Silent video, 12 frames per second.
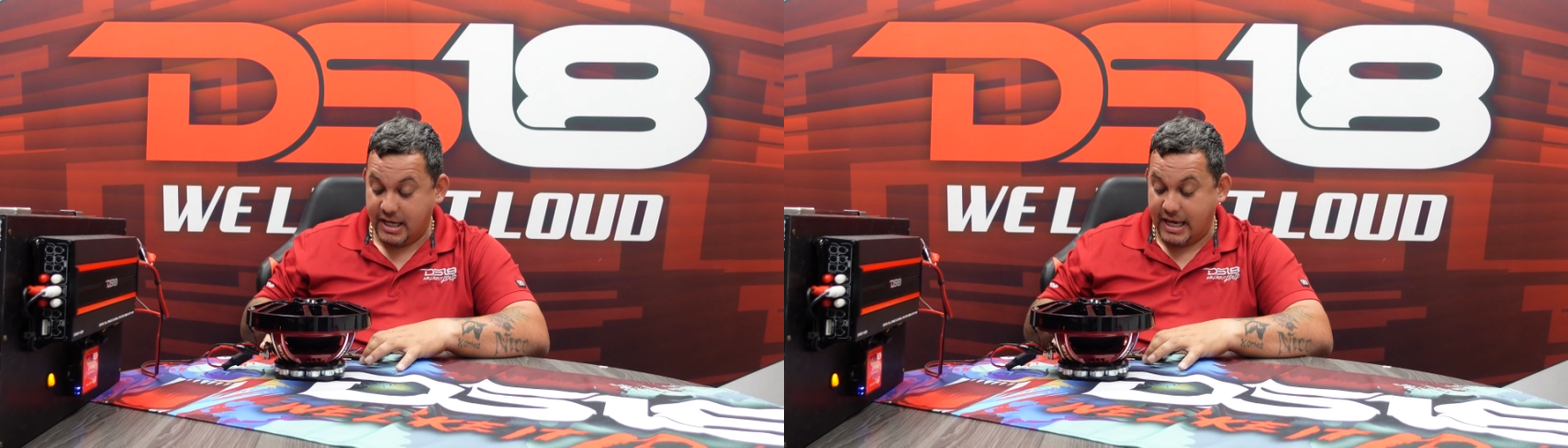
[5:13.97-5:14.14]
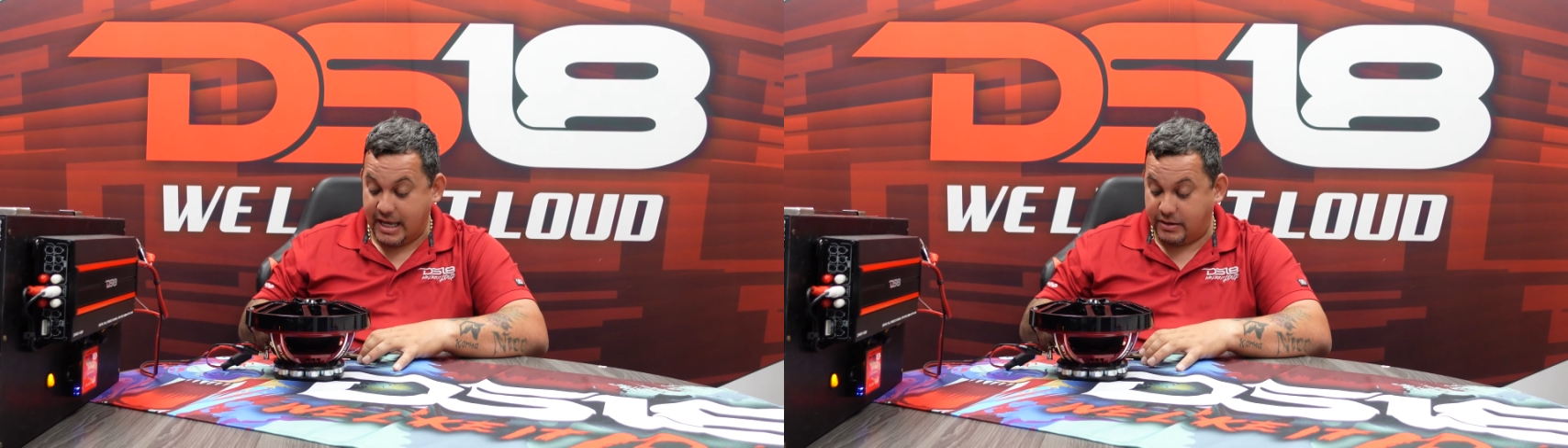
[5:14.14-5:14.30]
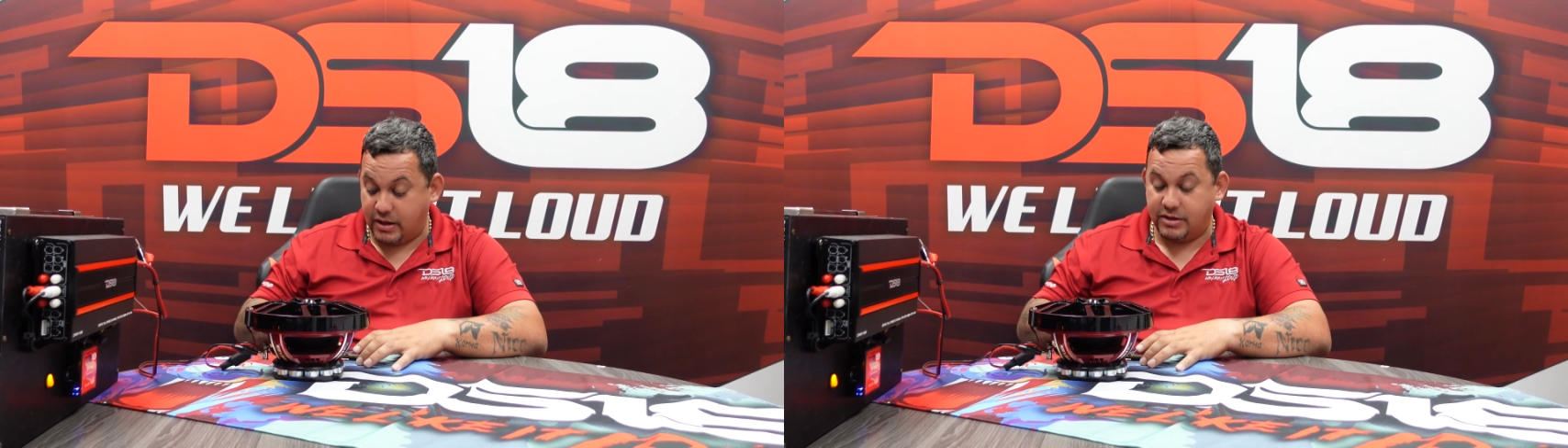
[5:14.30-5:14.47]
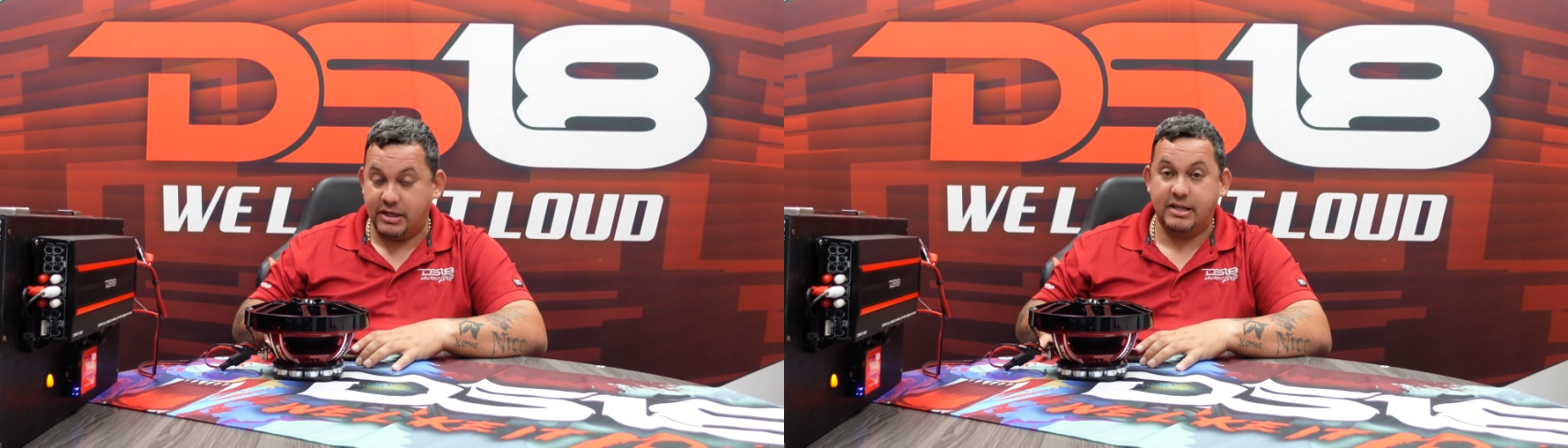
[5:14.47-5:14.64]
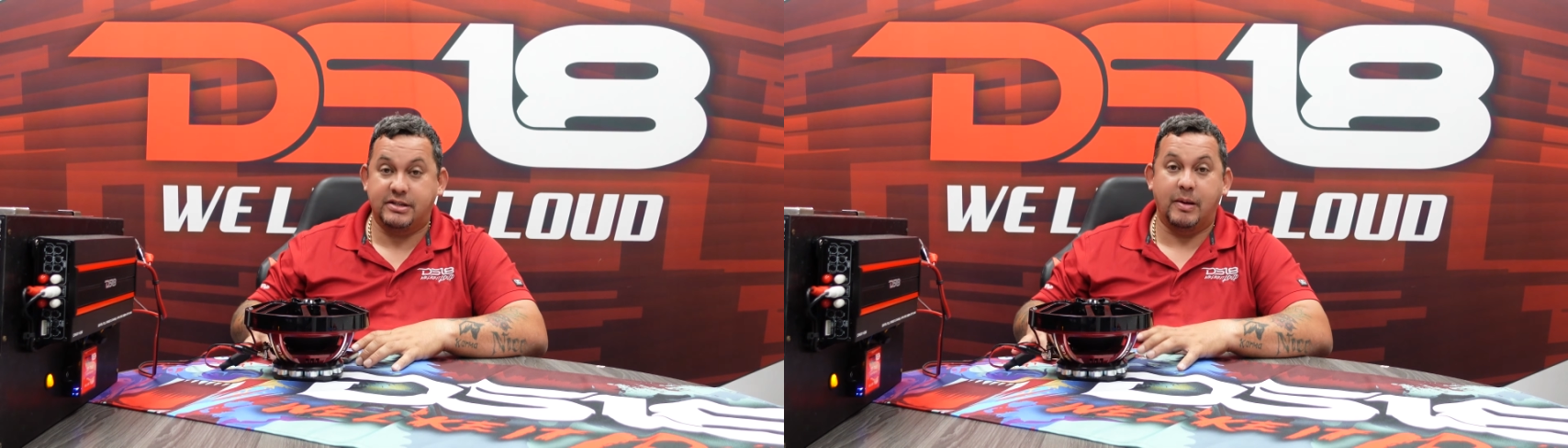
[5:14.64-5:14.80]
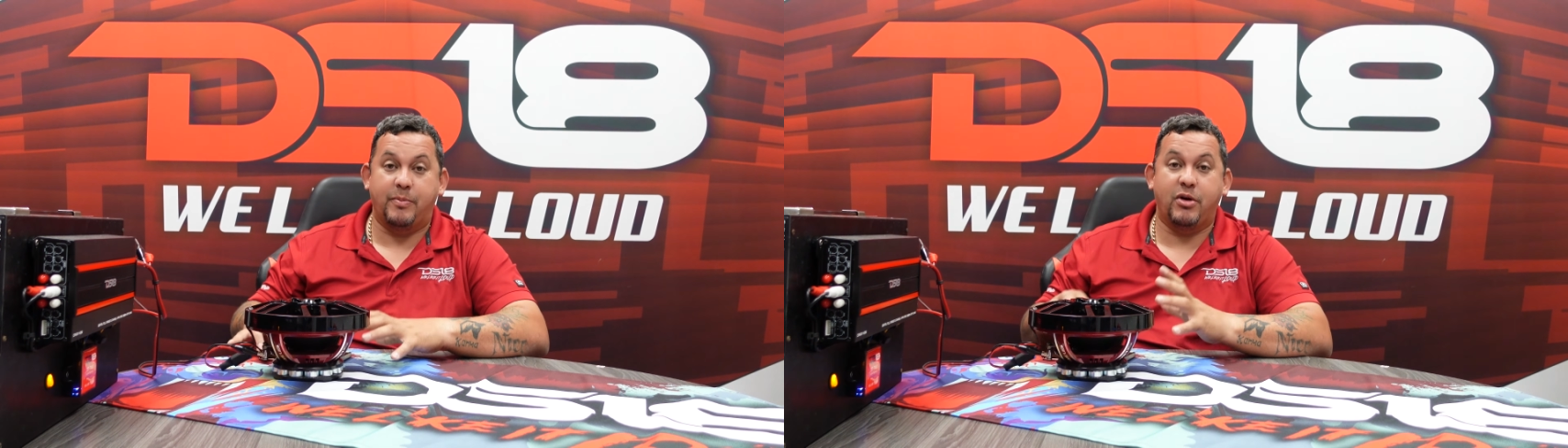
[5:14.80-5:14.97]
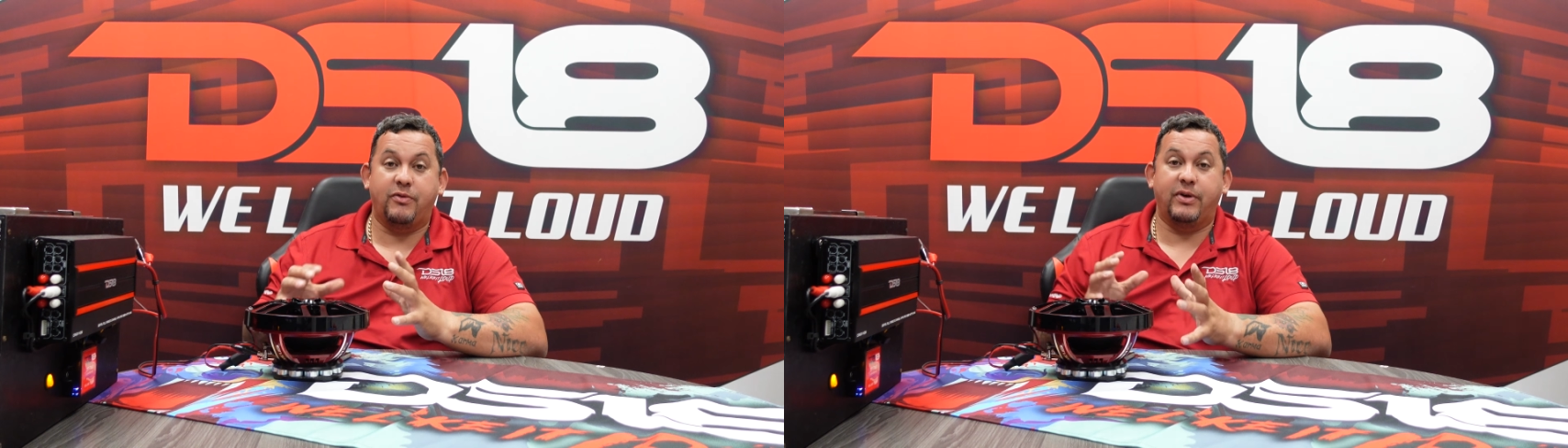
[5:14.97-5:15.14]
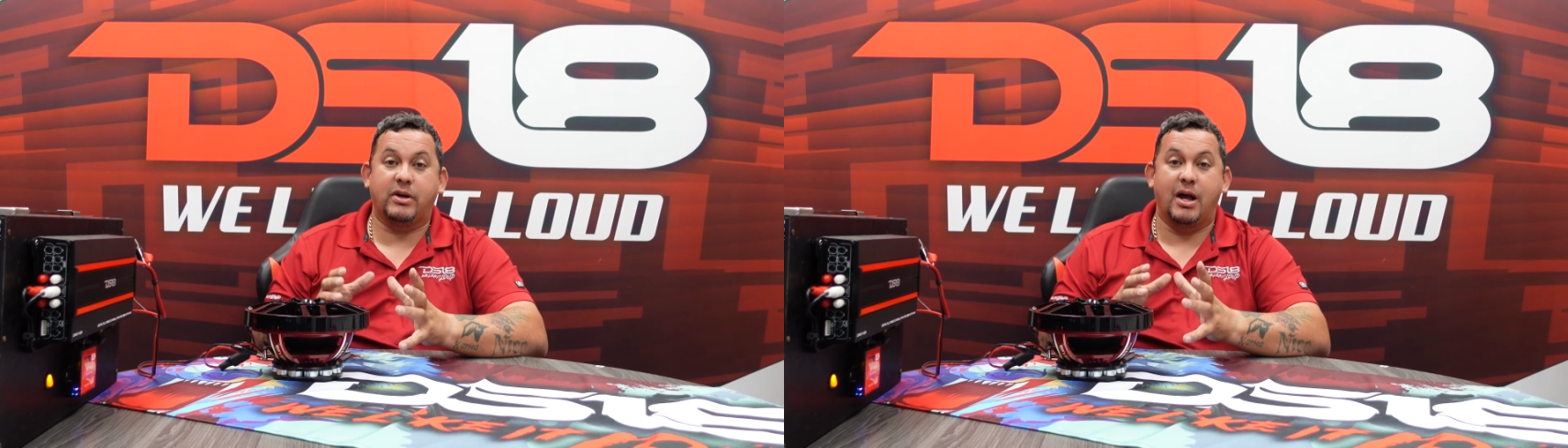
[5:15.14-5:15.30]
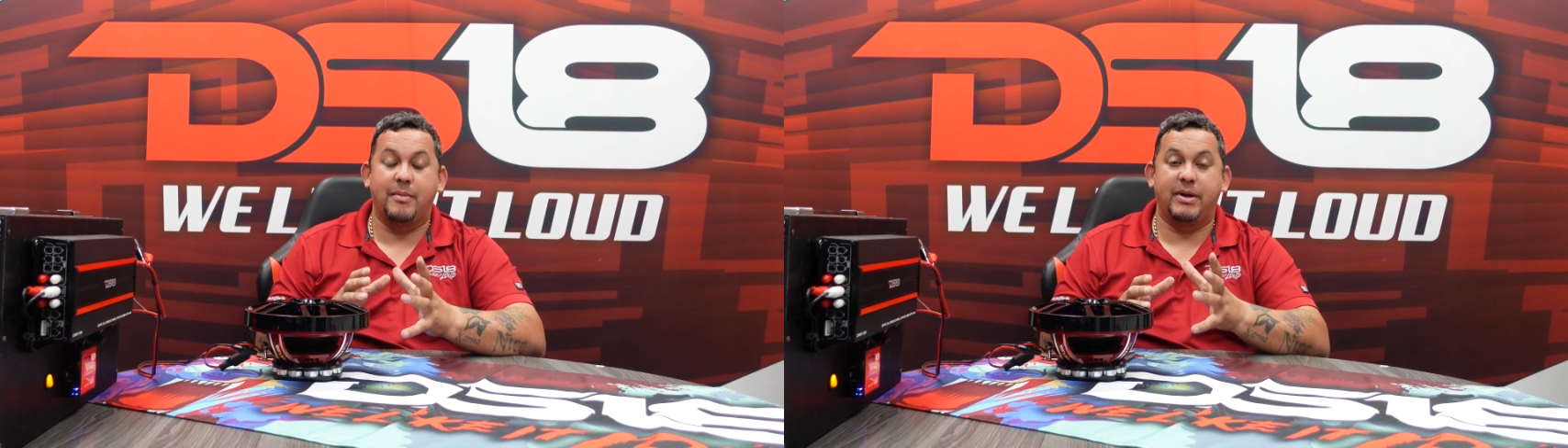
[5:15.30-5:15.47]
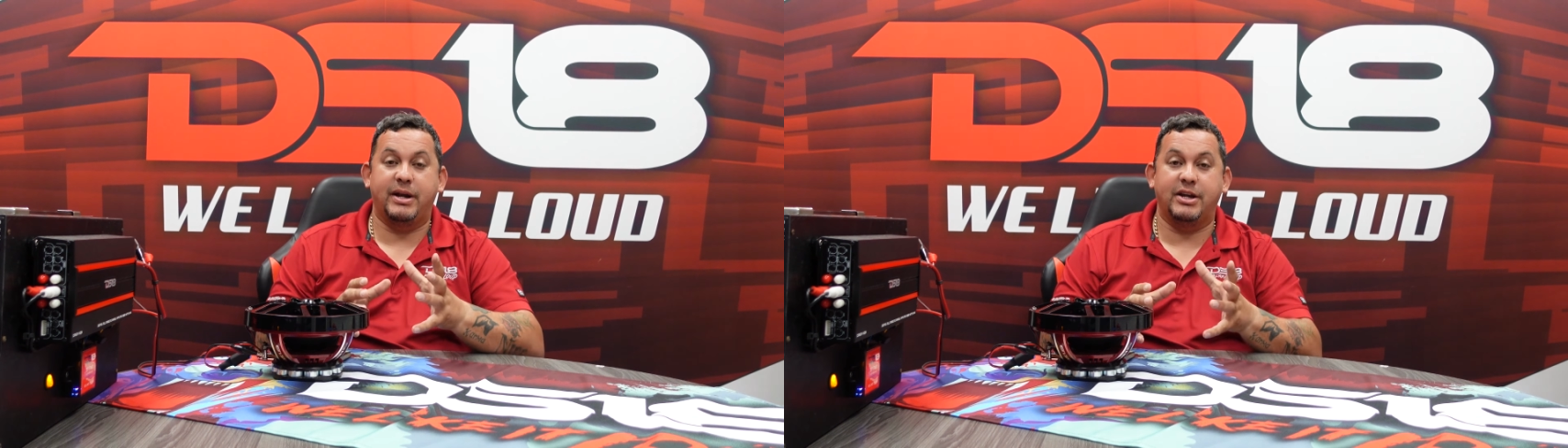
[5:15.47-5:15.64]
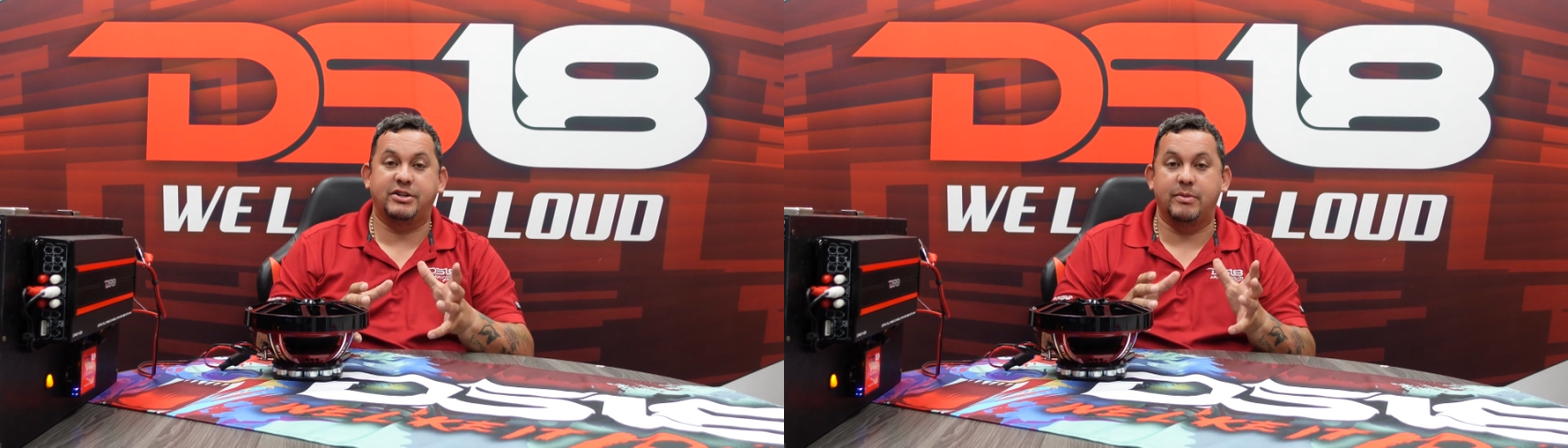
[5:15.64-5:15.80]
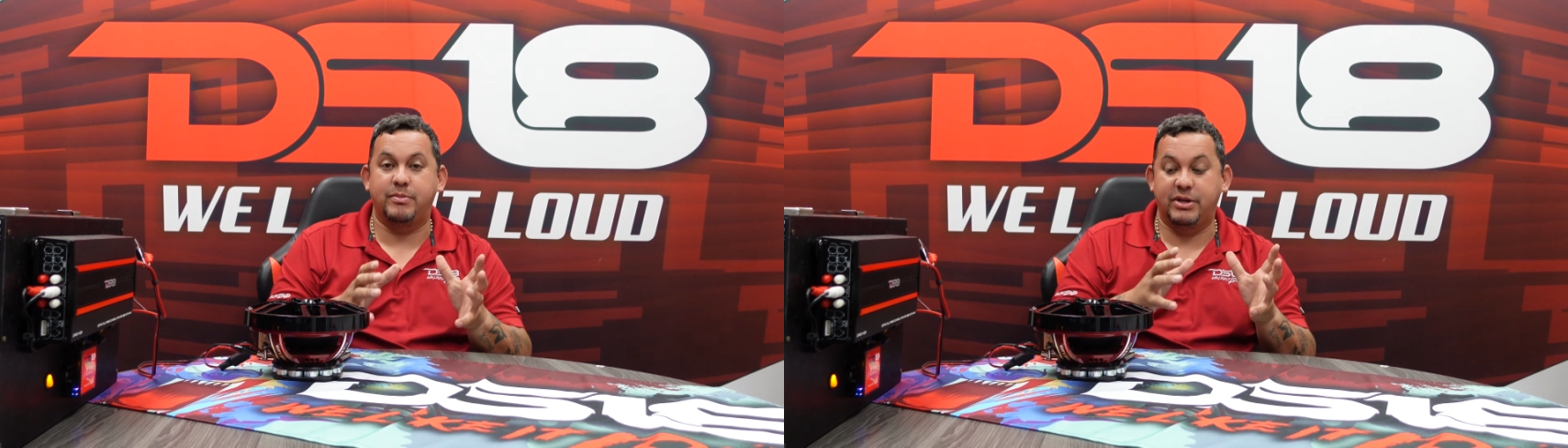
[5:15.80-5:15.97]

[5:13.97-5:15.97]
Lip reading: It's the perfect combination